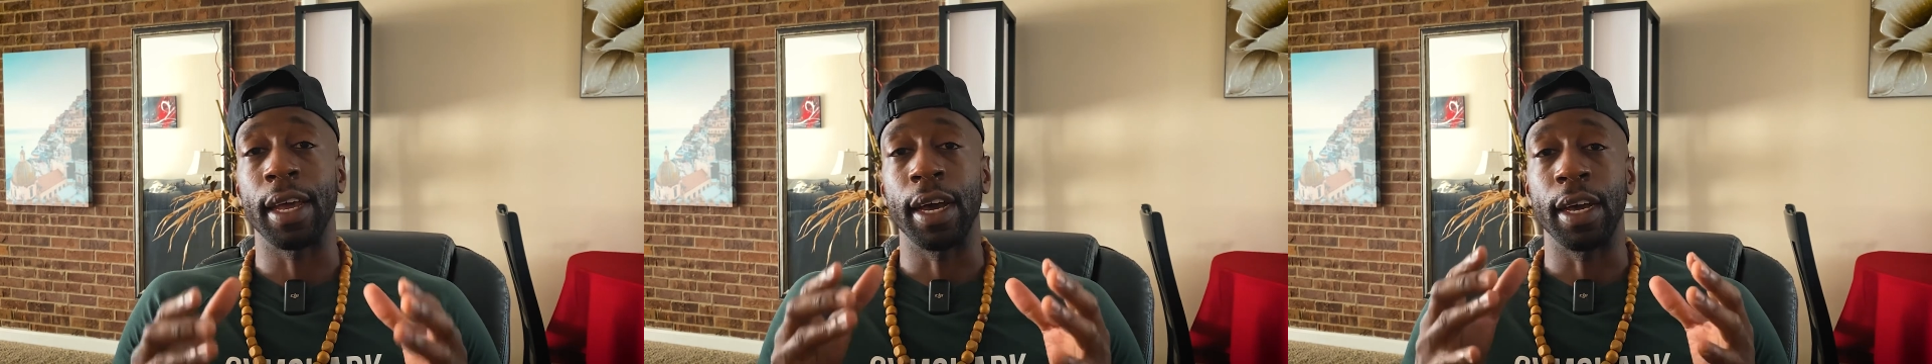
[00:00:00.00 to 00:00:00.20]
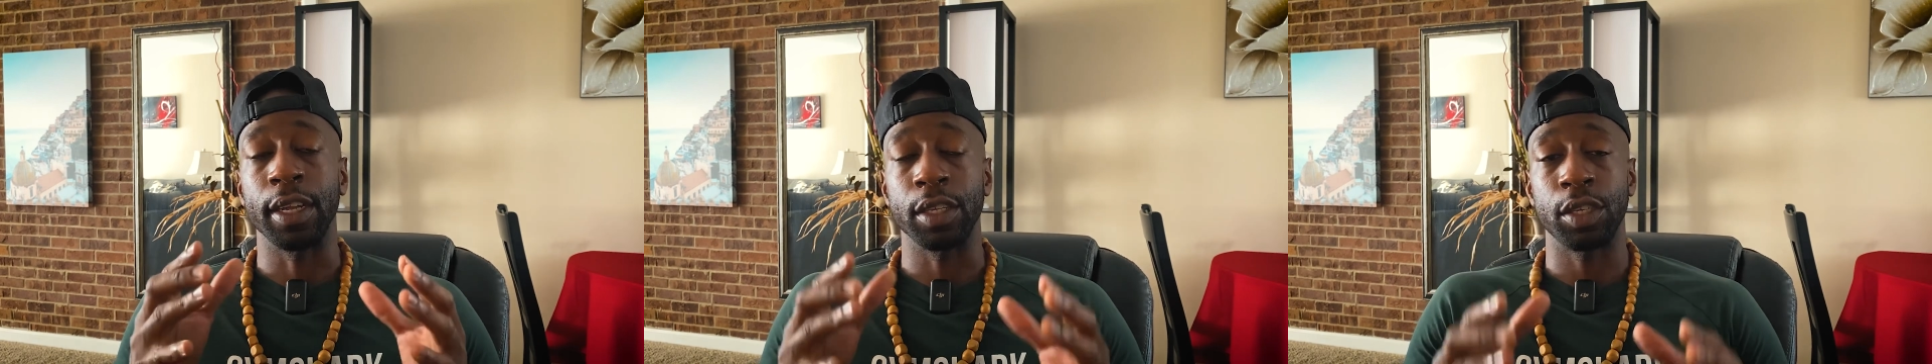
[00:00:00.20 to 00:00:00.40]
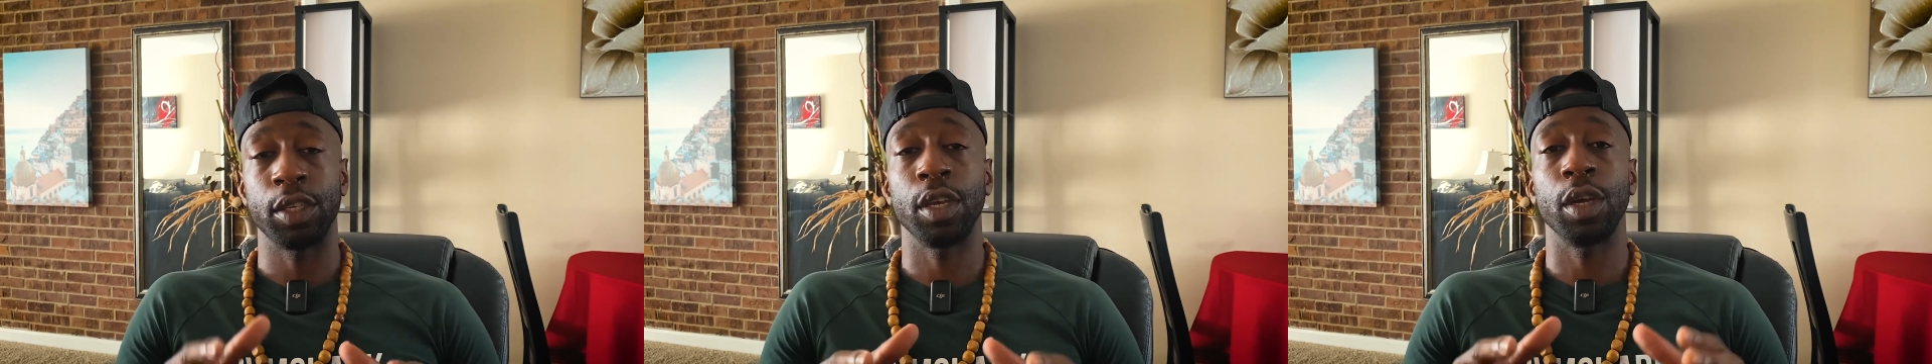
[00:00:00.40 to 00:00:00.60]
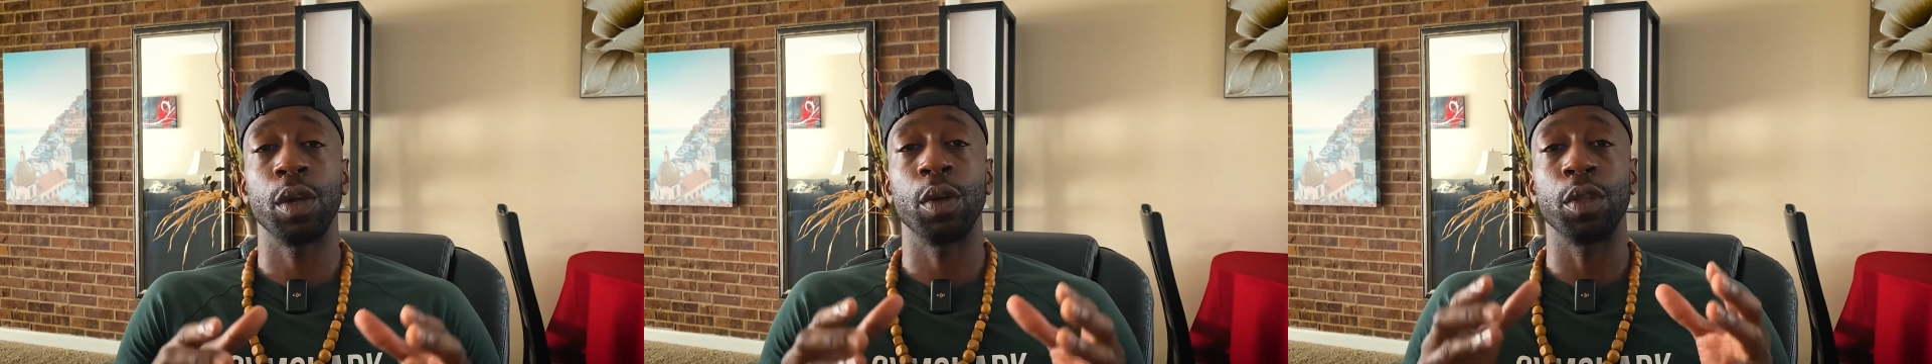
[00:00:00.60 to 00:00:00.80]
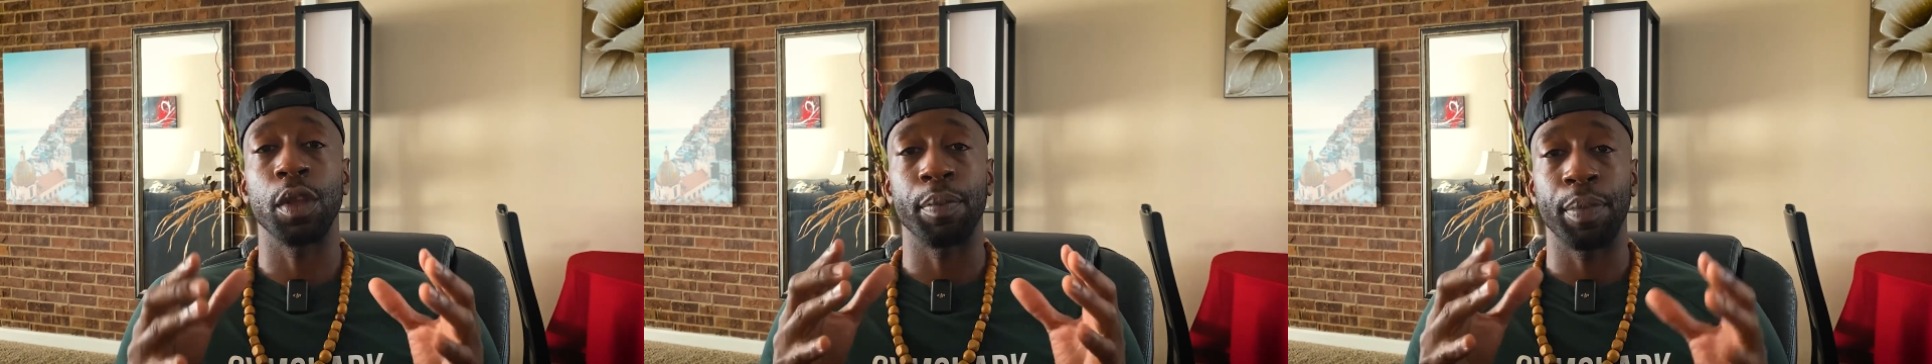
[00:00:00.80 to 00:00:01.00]
until
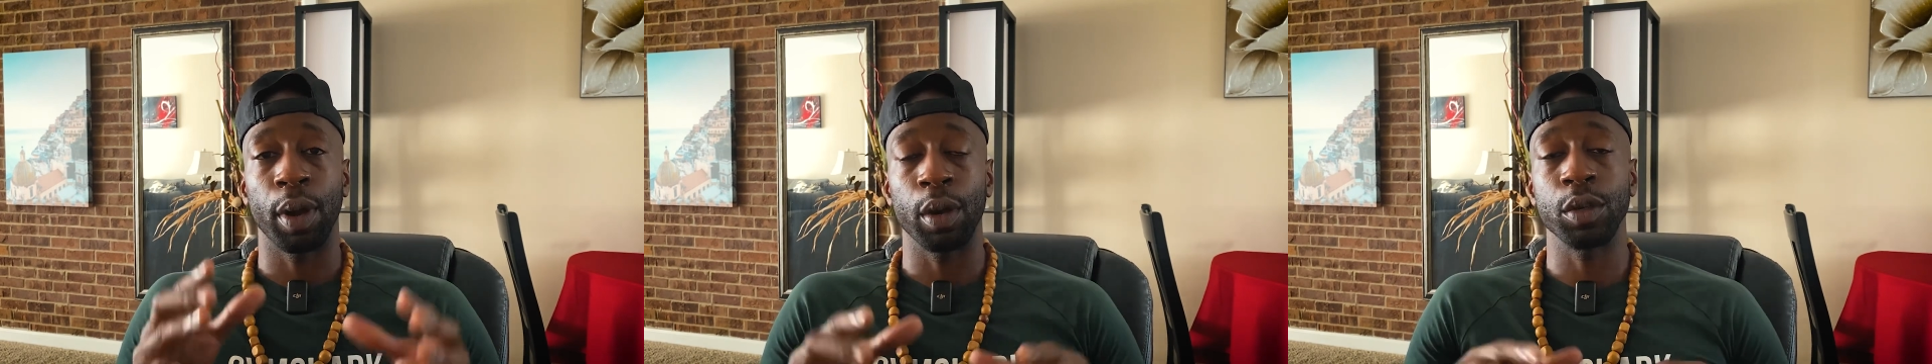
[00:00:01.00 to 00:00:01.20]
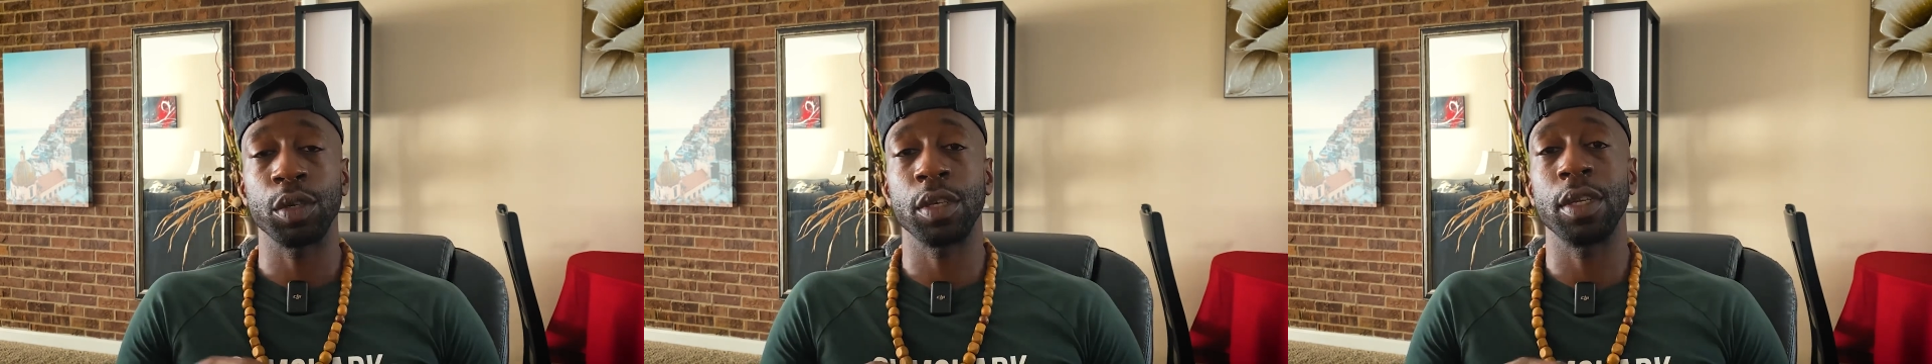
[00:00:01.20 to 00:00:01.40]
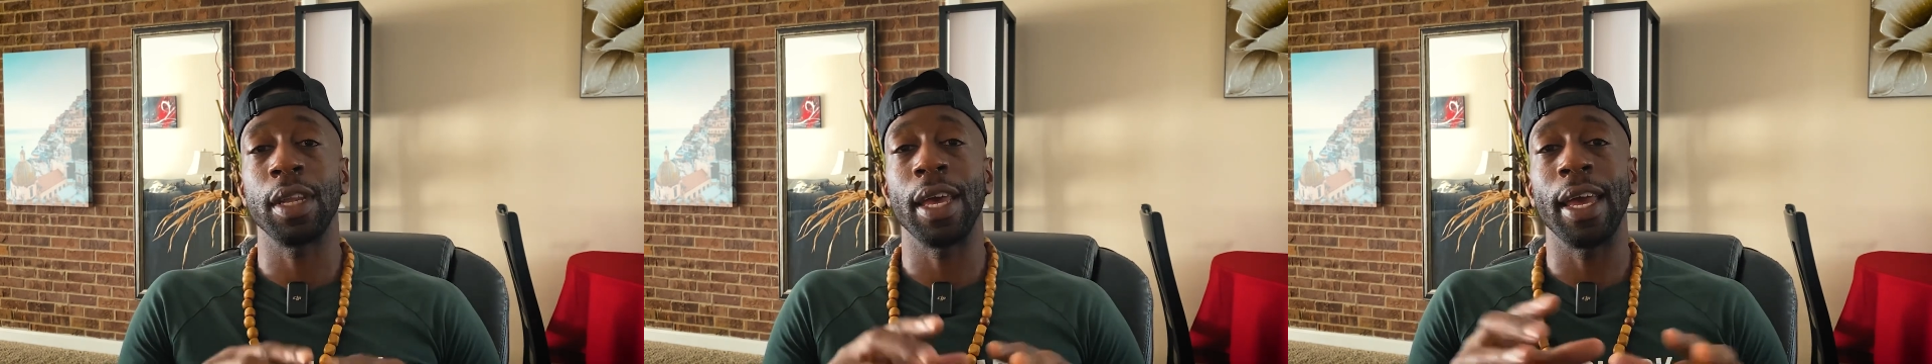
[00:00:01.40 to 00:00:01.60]
the person